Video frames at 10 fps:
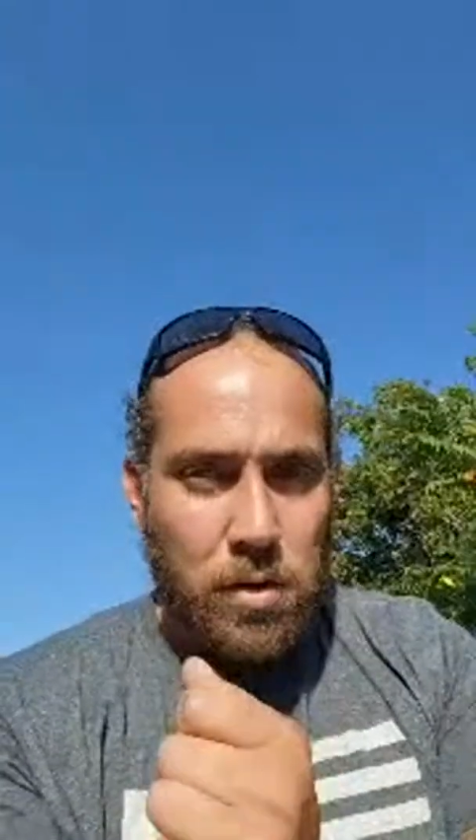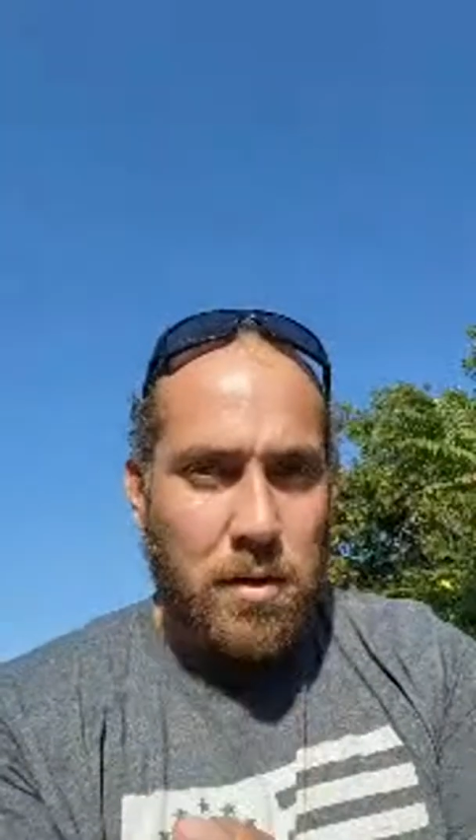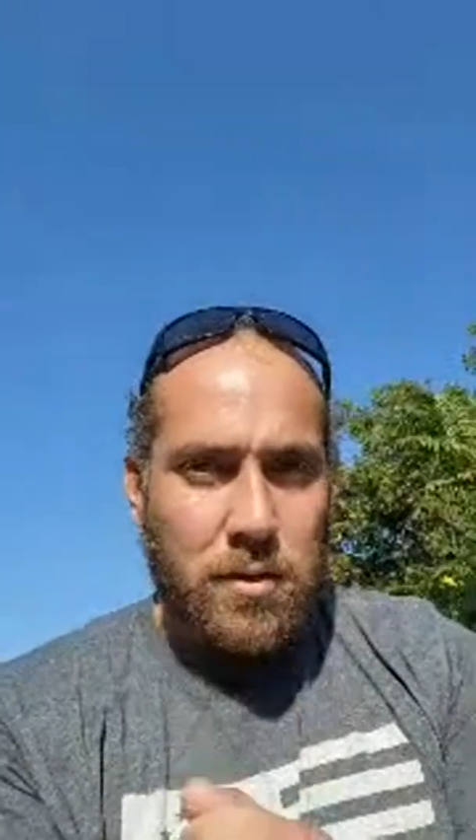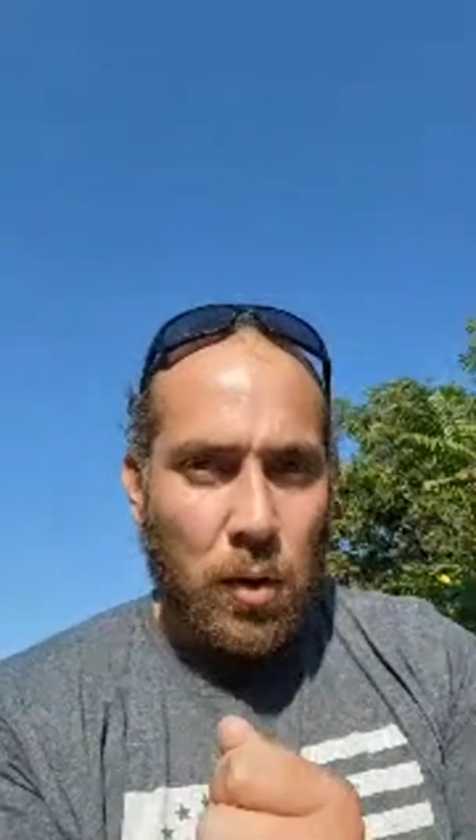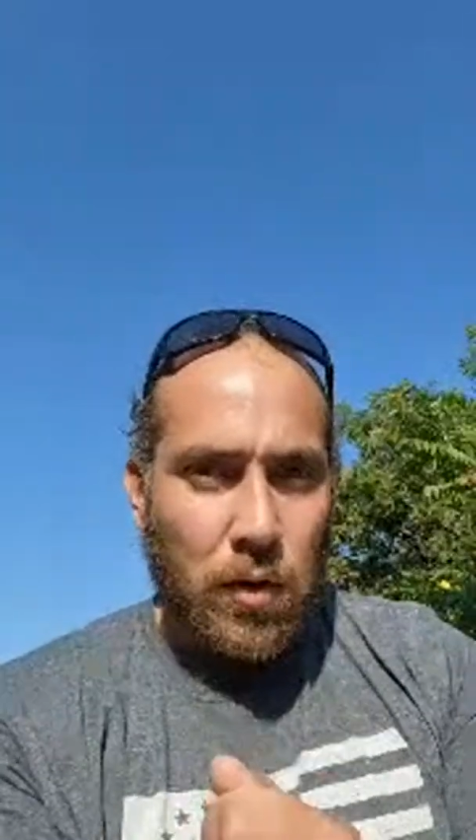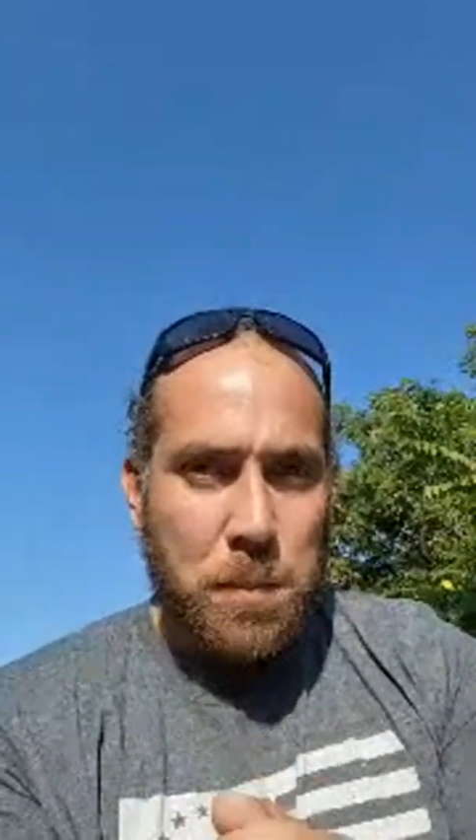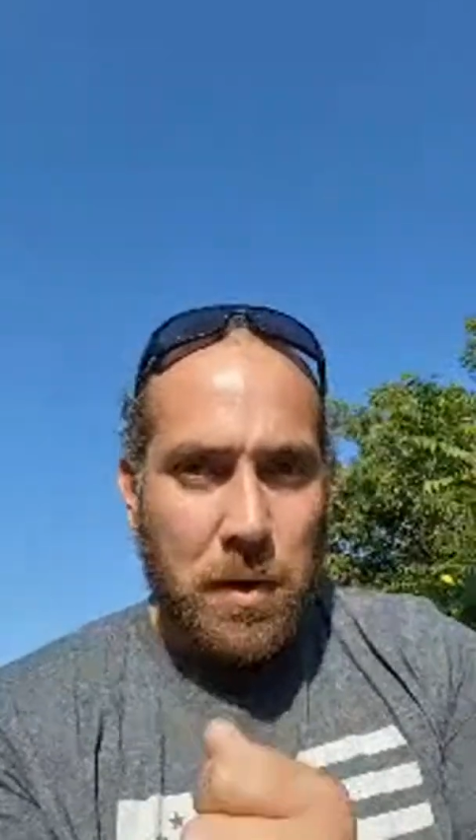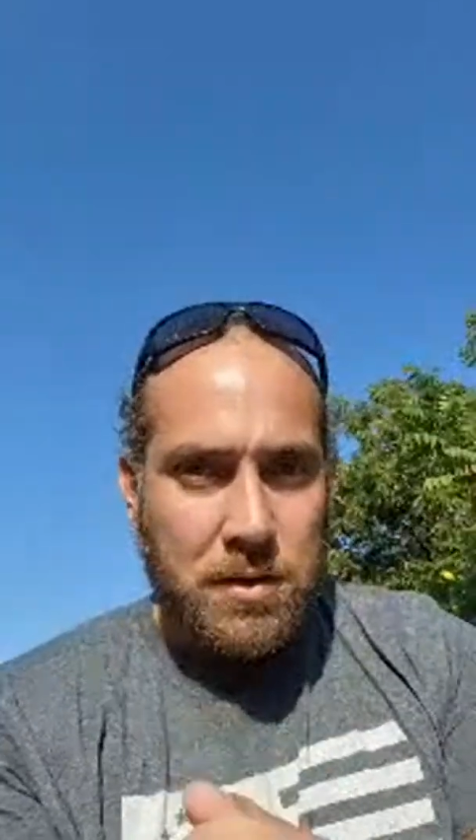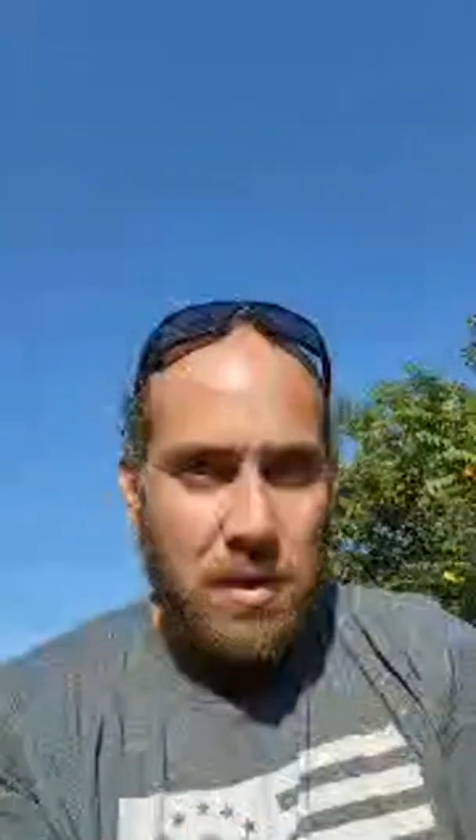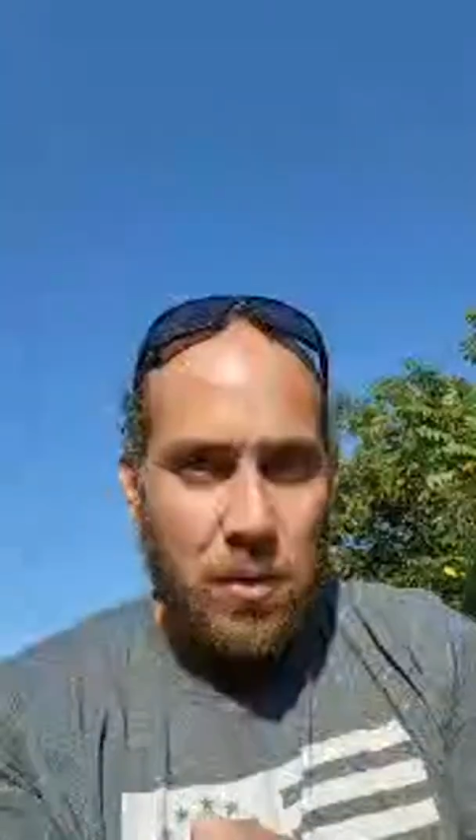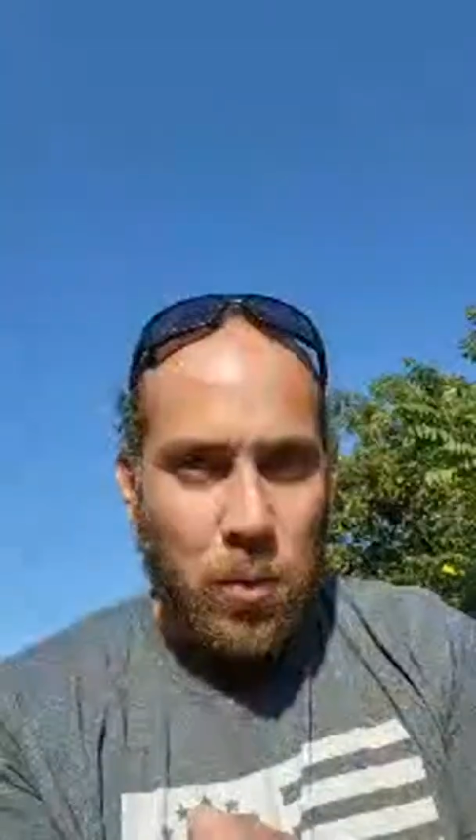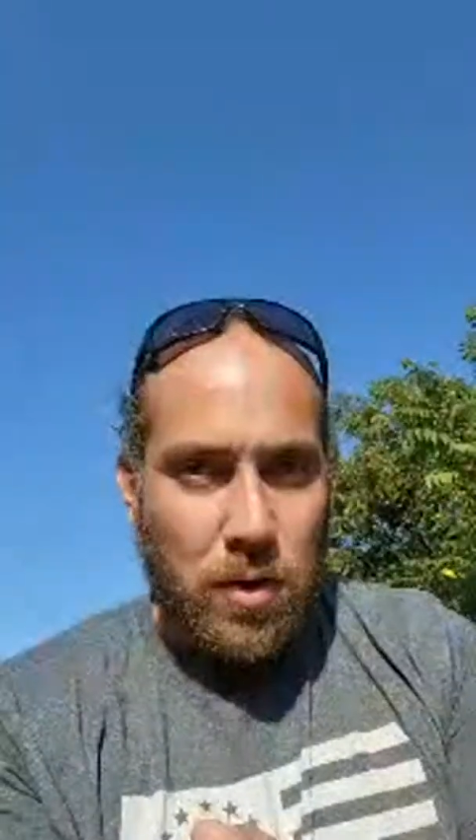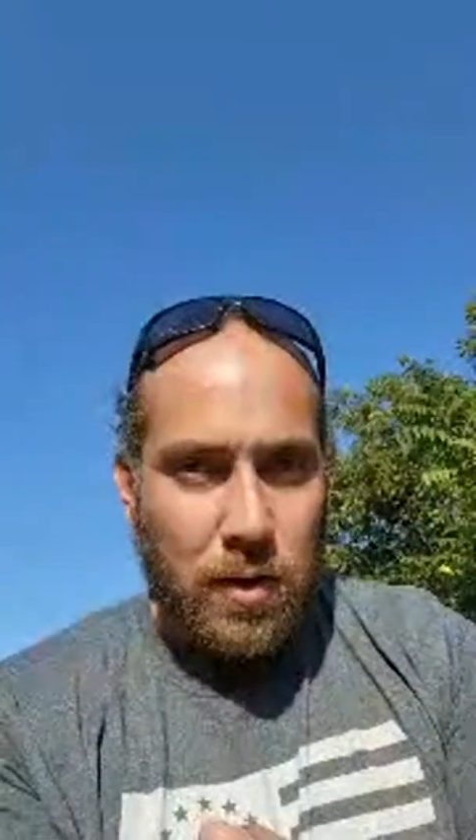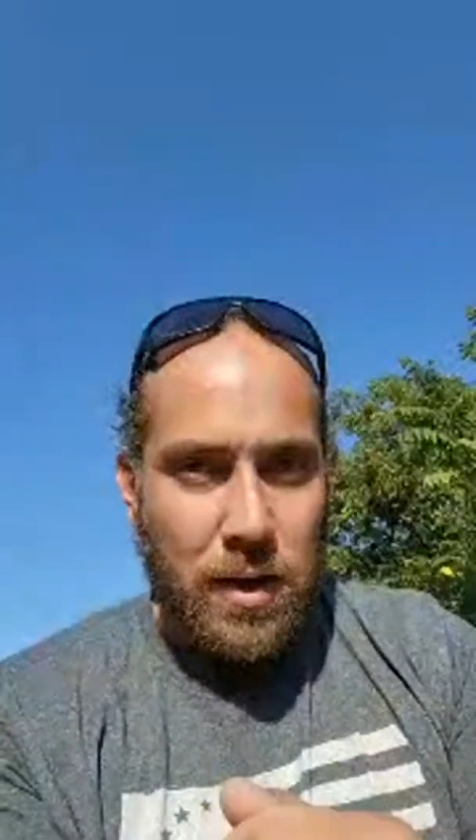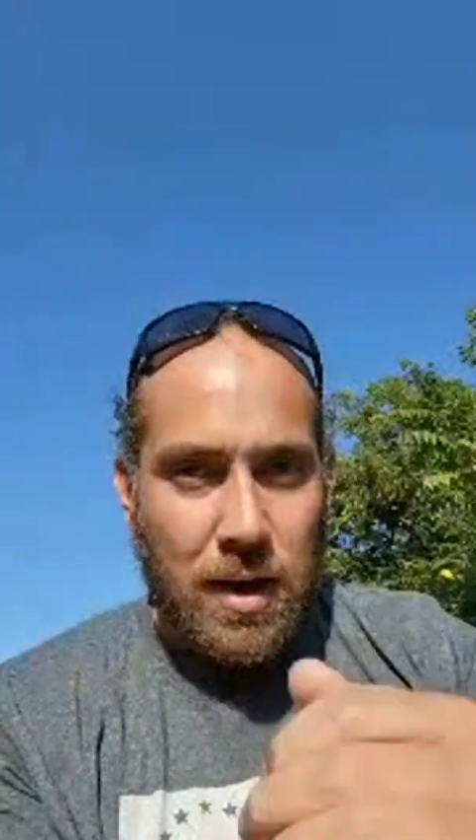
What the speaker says: the tallest buildings in the world,